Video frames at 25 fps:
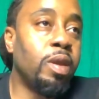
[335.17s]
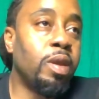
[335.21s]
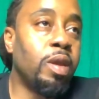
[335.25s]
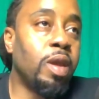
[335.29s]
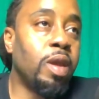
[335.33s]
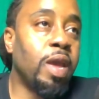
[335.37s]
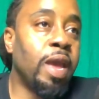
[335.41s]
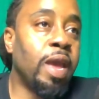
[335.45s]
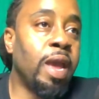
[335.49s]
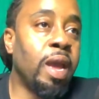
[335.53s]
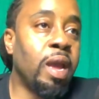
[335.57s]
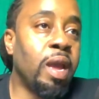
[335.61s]

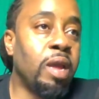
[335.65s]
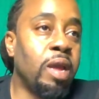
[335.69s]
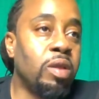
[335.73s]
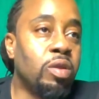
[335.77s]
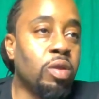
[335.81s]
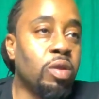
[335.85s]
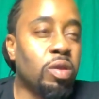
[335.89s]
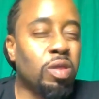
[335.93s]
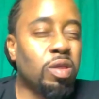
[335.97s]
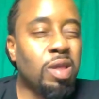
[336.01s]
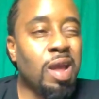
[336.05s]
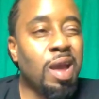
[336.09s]
and
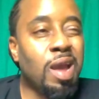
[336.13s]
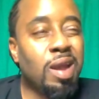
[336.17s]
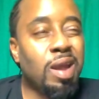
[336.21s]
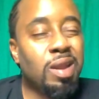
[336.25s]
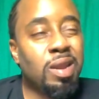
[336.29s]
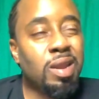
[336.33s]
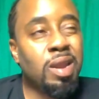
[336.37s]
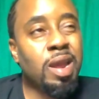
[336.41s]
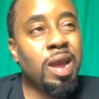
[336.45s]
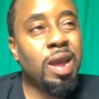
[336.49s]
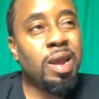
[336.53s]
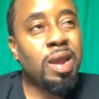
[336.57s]
just that
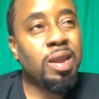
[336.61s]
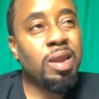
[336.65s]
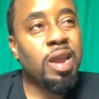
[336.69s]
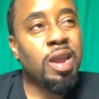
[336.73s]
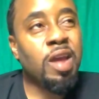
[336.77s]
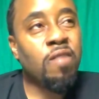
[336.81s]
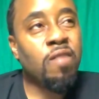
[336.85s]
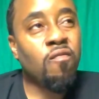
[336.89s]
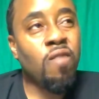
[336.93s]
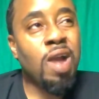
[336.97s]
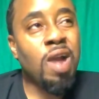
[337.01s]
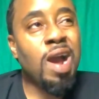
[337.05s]

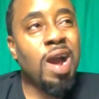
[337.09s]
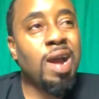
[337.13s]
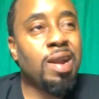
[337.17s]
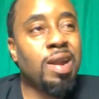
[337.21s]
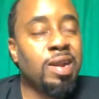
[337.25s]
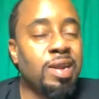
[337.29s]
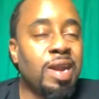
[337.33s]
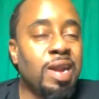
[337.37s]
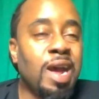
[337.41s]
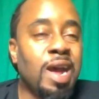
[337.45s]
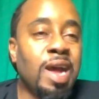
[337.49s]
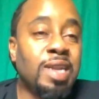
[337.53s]
ride or
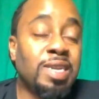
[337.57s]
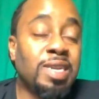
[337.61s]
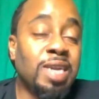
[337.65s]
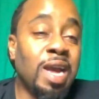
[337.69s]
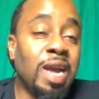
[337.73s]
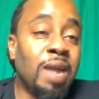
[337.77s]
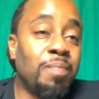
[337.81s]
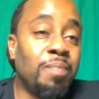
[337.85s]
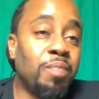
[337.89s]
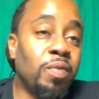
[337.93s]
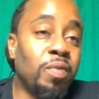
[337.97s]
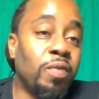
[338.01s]
die
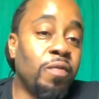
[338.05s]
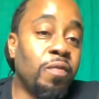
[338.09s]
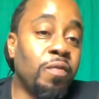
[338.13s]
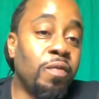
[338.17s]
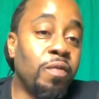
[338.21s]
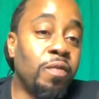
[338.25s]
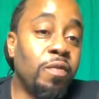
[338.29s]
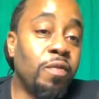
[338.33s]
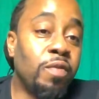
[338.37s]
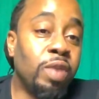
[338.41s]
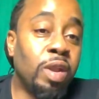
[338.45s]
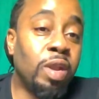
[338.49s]
type of
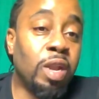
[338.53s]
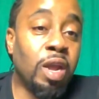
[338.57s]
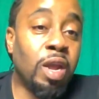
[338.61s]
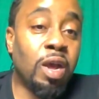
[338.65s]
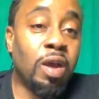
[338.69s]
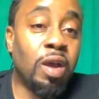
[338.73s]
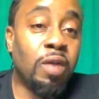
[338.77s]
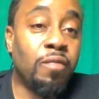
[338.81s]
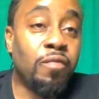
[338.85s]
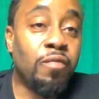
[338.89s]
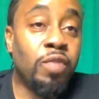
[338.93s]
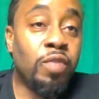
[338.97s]

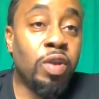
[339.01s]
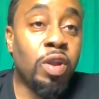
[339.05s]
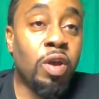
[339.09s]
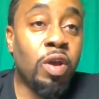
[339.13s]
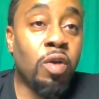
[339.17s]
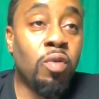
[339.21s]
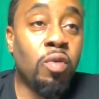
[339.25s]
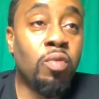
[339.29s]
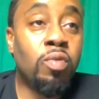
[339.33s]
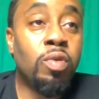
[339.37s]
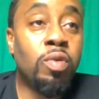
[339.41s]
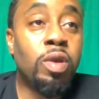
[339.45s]
love, you
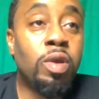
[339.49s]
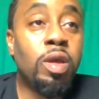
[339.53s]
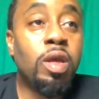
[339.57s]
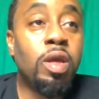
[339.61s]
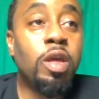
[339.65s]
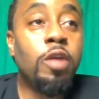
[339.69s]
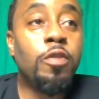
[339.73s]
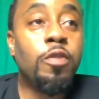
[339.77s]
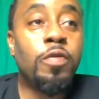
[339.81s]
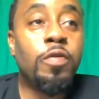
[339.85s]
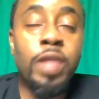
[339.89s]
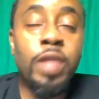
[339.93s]
know.
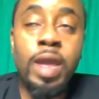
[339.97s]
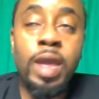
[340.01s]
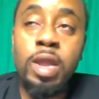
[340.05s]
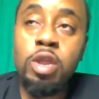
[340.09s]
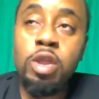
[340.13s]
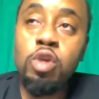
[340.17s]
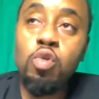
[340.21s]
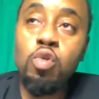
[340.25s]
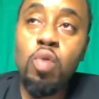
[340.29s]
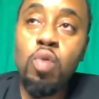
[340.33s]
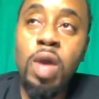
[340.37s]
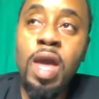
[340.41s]
Then
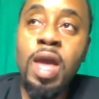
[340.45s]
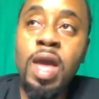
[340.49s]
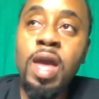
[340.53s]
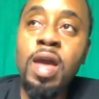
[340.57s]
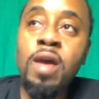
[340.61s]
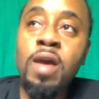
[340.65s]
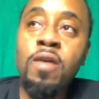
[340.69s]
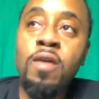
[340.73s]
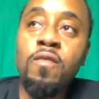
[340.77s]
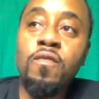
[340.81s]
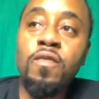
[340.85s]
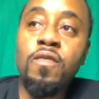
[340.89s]
you
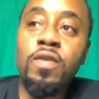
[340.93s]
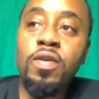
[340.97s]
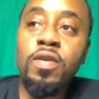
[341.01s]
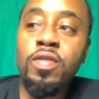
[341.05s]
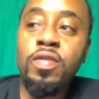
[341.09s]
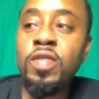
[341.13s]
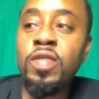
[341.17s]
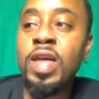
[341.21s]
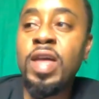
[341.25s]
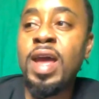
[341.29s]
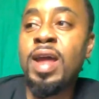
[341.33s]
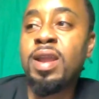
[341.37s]
have
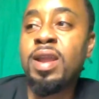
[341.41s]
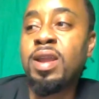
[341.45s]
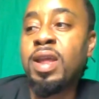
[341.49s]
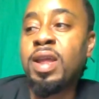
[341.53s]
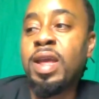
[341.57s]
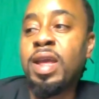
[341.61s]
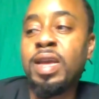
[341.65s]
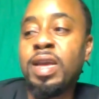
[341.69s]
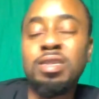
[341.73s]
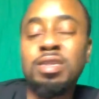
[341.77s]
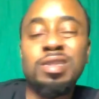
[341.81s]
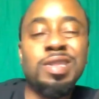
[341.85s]
that
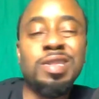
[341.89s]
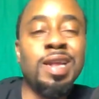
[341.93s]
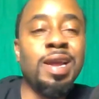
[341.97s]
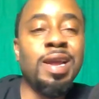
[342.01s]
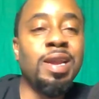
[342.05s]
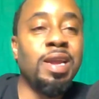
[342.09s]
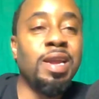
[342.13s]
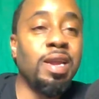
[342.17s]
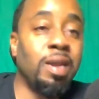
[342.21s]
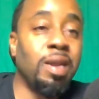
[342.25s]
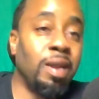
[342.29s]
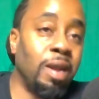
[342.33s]

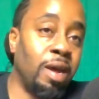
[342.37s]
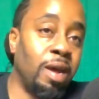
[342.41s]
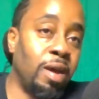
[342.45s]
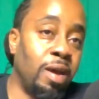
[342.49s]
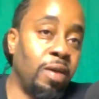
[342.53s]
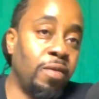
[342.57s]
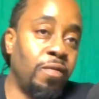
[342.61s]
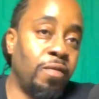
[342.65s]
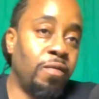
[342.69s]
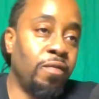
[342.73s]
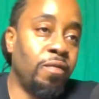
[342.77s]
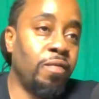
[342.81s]
extended
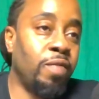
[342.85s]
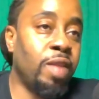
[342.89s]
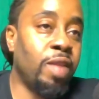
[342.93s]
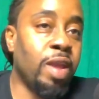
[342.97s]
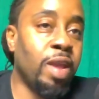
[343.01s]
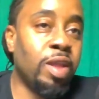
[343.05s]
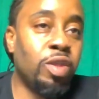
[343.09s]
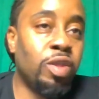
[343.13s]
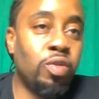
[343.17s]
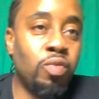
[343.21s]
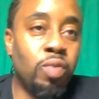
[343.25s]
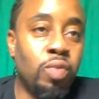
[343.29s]
love
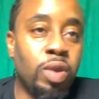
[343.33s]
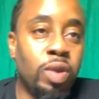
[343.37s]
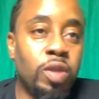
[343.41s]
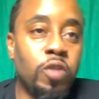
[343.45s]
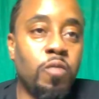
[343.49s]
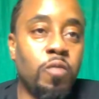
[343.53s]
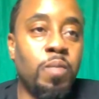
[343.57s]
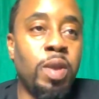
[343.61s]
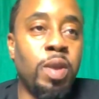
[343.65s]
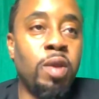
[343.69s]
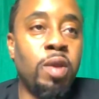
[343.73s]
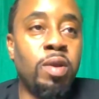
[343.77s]
that you
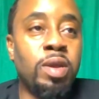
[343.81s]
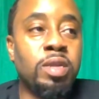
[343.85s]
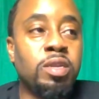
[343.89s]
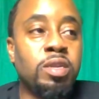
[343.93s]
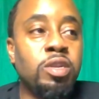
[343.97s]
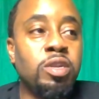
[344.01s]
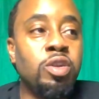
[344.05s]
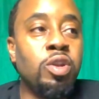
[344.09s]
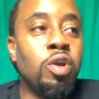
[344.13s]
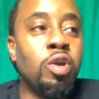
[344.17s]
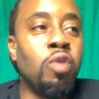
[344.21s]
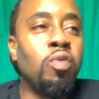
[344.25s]
experience.
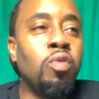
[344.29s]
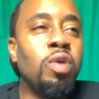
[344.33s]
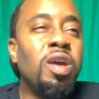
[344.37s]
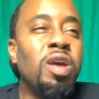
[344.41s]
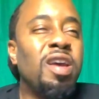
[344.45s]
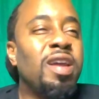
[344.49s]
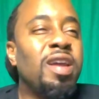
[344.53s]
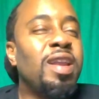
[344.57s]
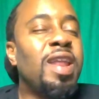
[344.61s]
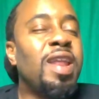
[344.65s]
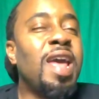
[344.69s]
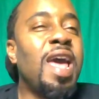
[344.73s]
You know,
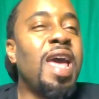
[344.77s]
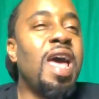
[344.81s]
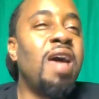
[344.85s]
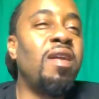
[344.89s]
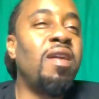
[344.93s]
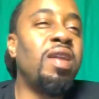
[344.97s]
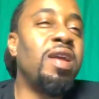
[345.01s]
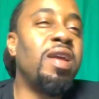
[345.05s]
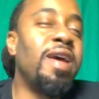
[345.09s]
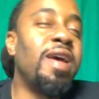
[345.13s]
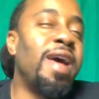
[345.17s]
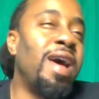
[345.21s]
they
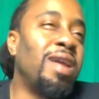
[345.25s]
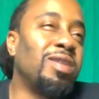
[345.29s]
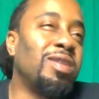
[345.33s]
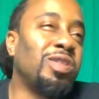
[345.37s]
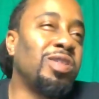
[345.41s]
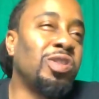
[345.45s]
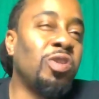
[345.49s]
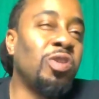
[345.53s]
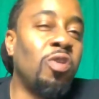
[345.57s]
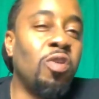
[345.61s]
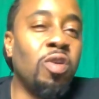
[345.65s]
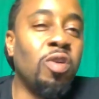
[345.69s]
had a
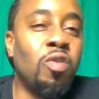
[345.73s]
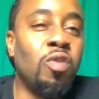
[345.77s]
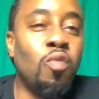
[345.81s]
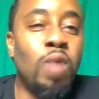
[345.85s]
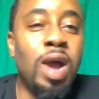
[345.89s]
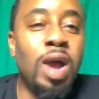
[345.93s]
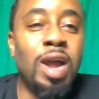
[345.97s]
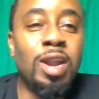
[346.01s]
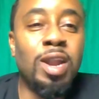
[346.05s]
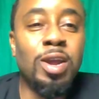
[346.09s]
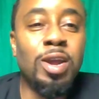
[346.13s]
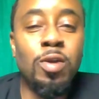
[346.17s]
song a
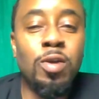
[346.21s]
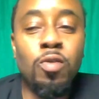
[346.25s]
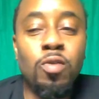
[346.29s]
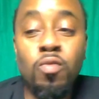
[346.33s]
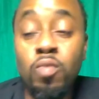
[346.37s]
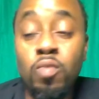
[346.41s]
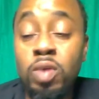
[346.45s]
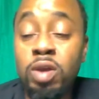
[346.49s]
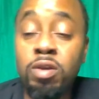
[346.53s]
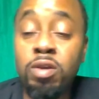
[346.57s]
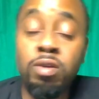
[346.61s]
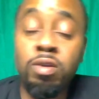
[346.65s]
while ago,
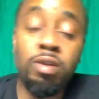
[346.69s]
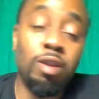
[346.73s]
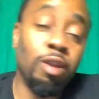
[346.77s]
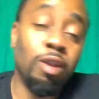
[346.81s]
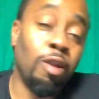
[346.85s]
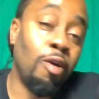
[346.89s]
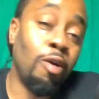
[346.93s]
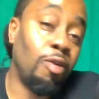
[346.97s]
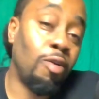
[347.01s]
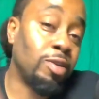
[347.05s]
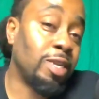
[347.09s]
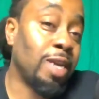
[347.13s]
well, a
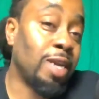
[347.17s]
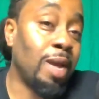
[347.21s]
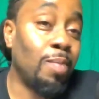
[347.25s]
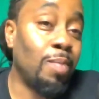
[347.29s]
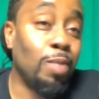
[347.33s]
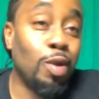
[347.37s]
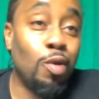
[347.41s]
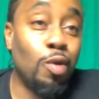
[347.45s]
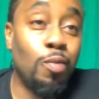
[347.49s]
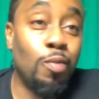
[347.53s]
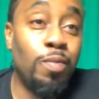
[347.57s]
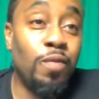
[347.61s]
long time
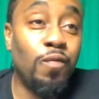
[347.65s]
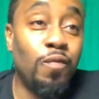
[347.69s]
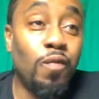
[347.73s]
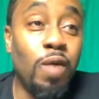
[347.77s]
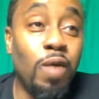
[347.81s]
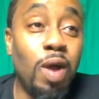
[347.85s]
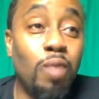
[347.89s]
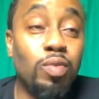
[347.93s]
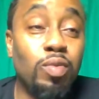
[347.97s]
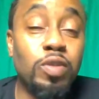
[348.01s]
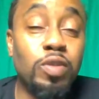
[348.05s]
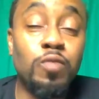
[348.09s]
ago before
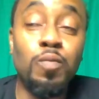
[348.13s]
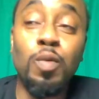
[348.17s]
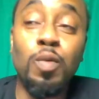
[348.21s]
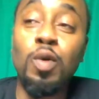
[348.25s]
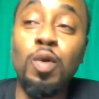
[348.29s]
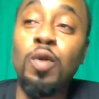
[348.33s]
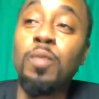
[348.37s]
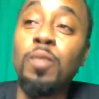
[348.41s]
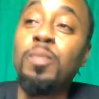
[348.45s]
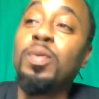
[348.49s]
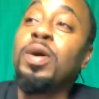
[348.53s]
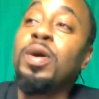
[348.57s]
I was
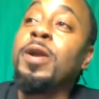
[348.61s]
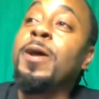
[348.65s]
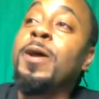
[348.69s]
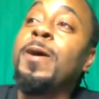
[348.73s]
born, but